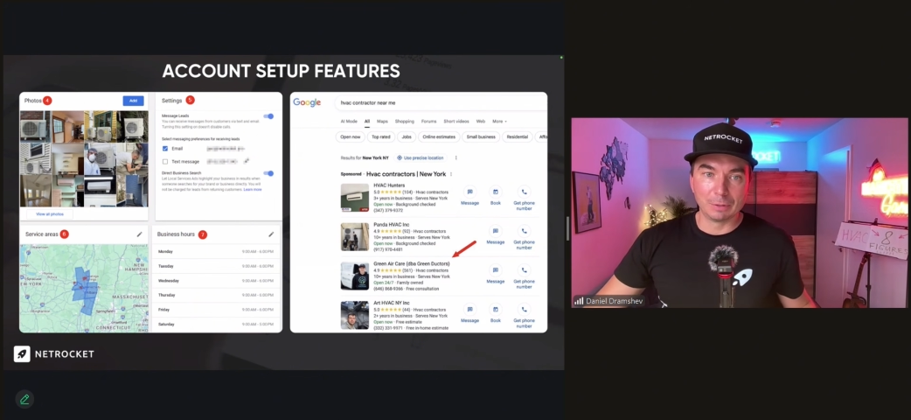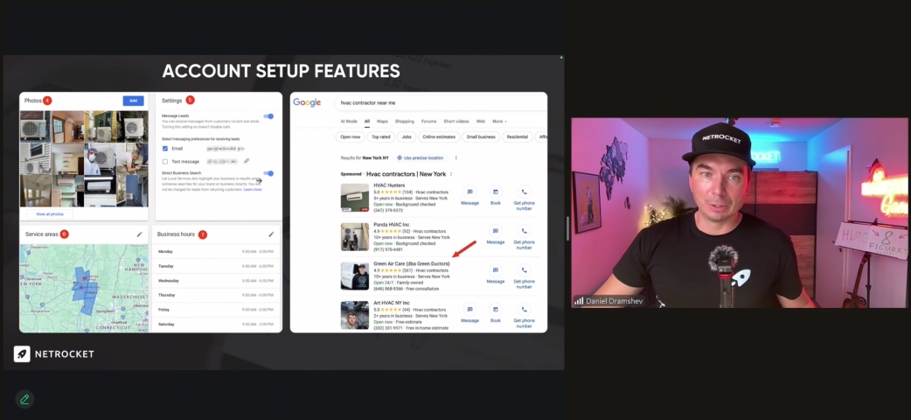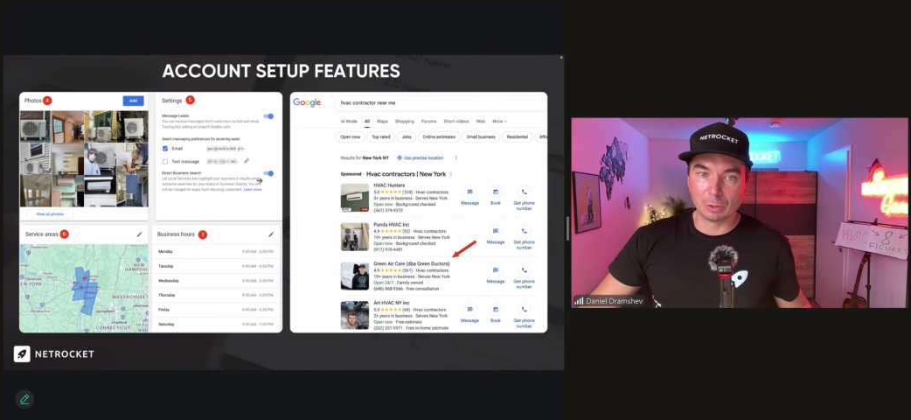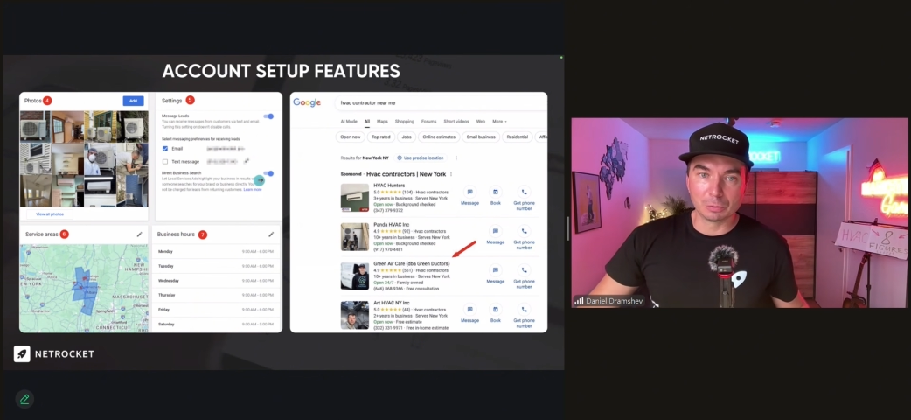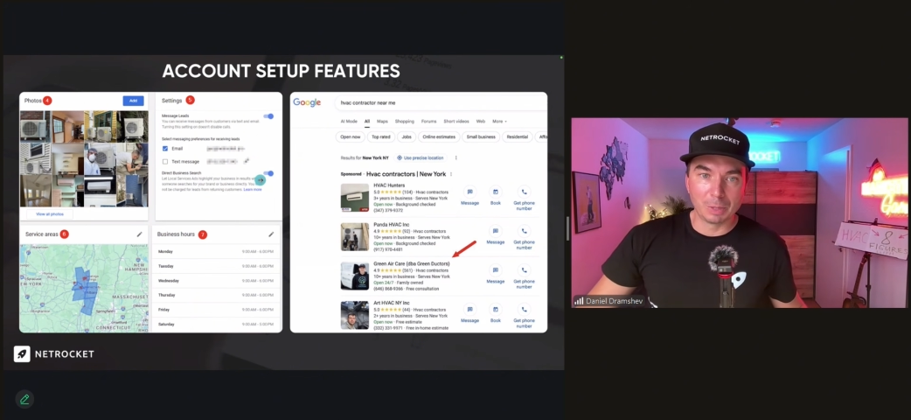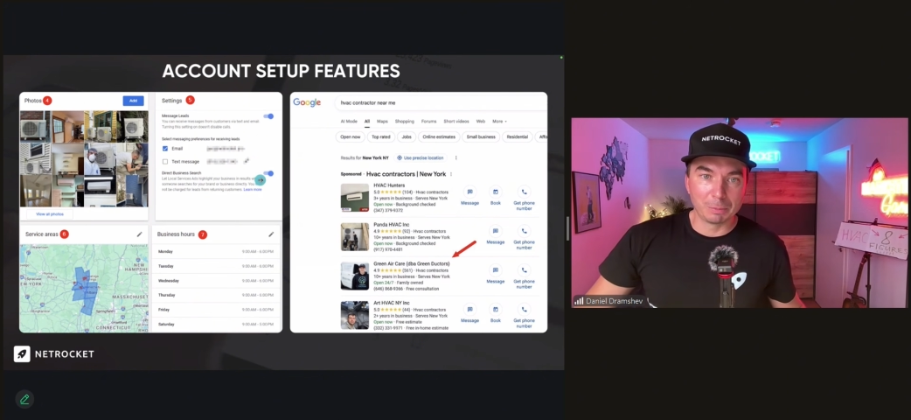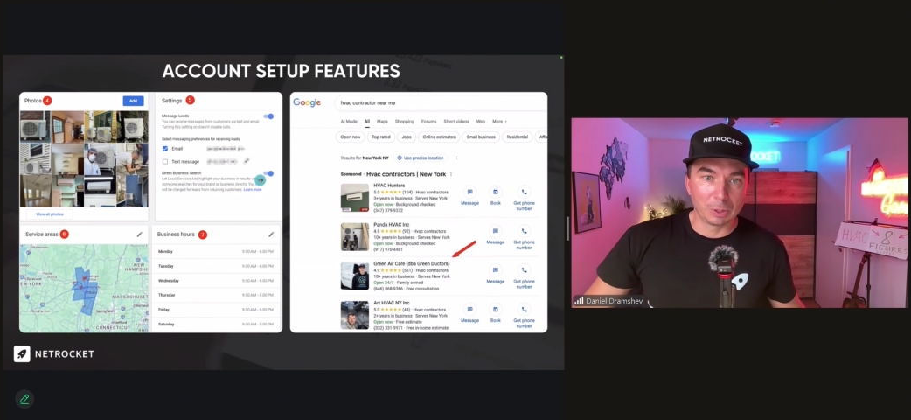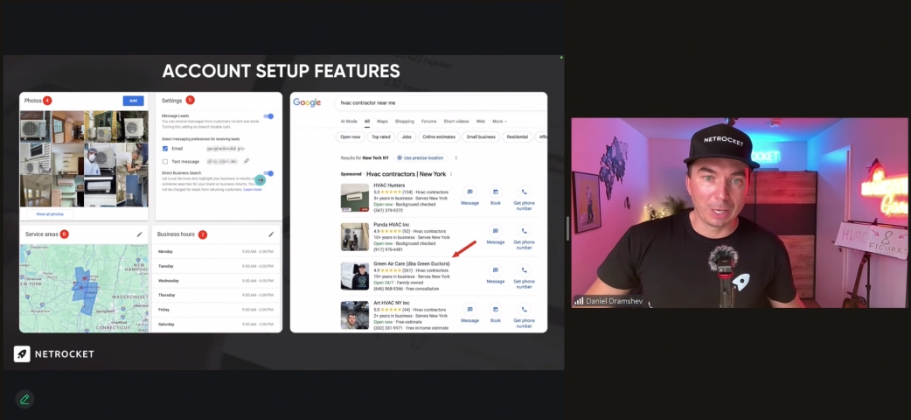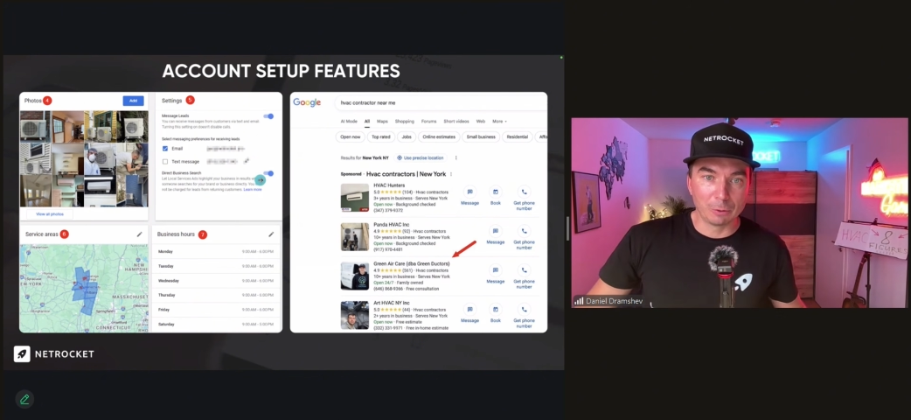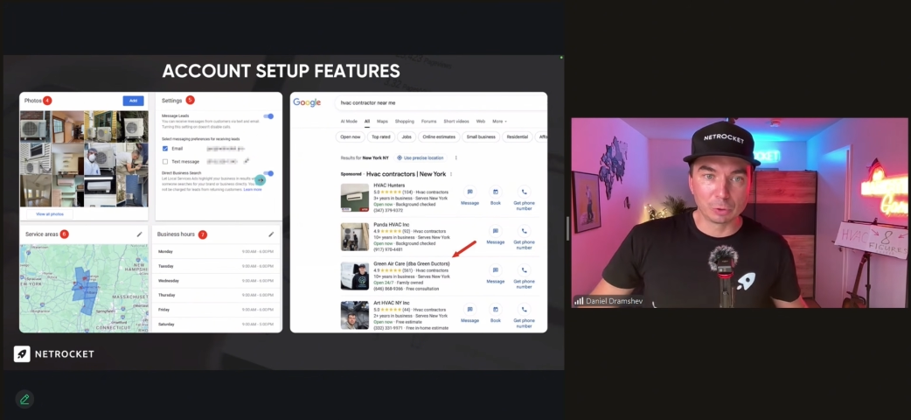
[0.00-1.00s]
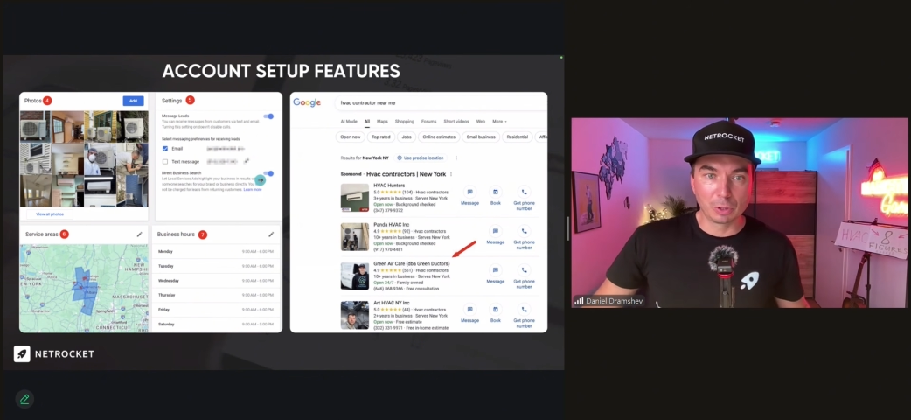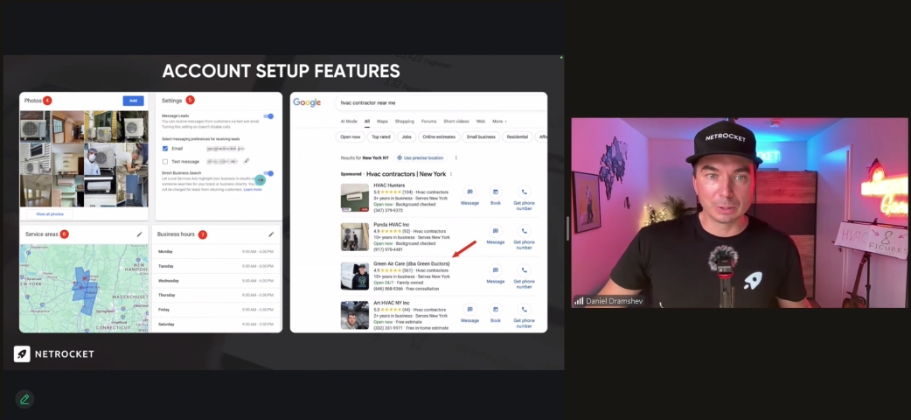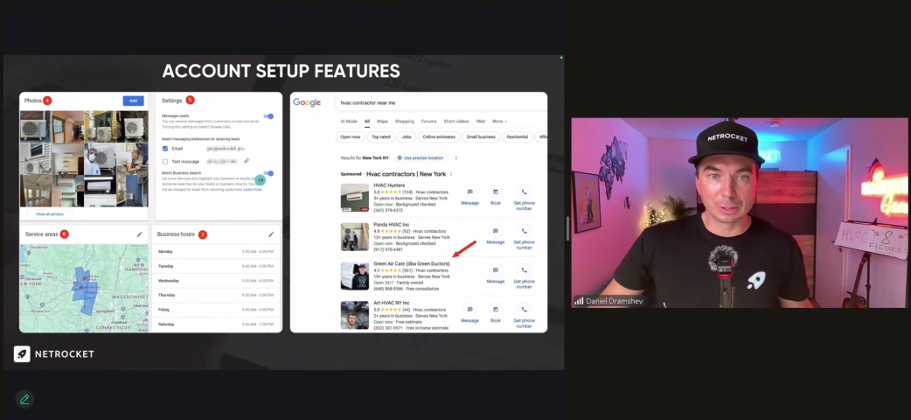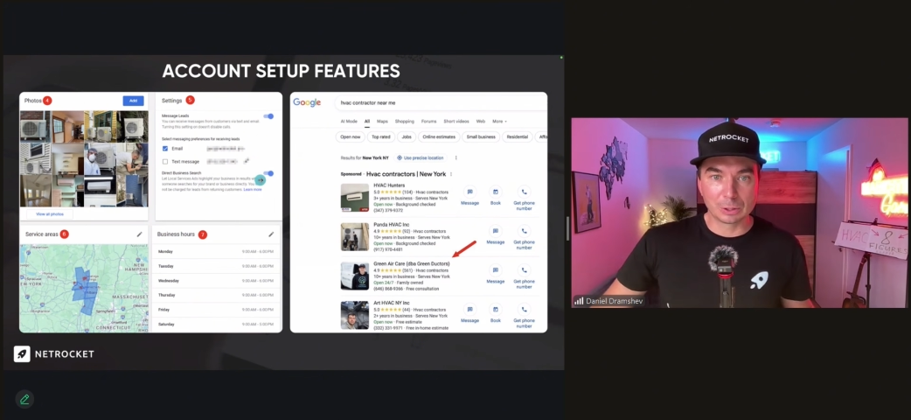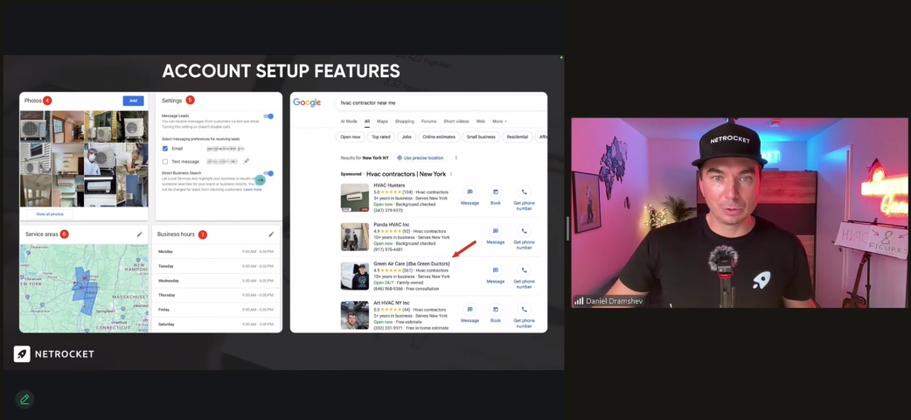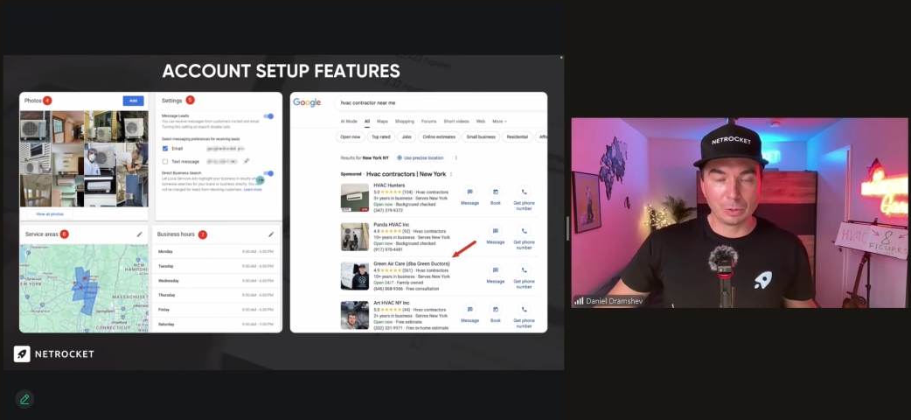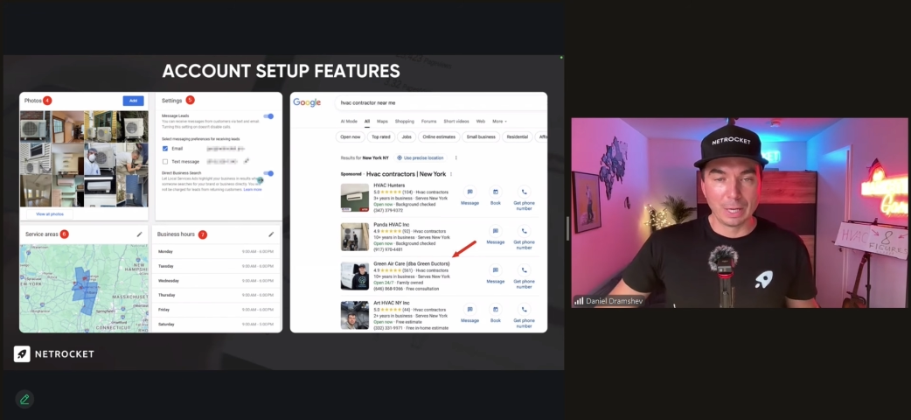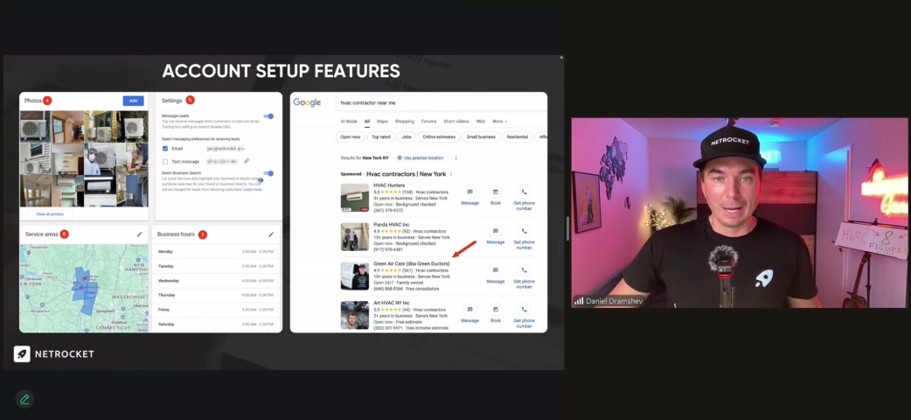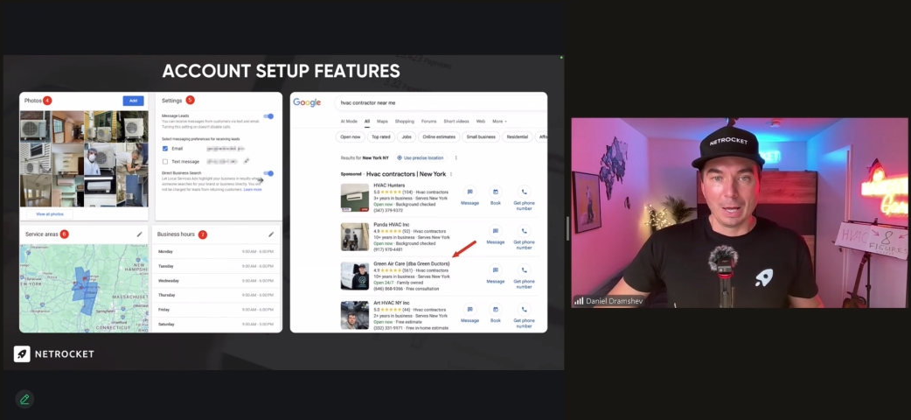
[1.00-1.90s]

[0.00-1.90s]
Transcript: they don't remember how to contact you.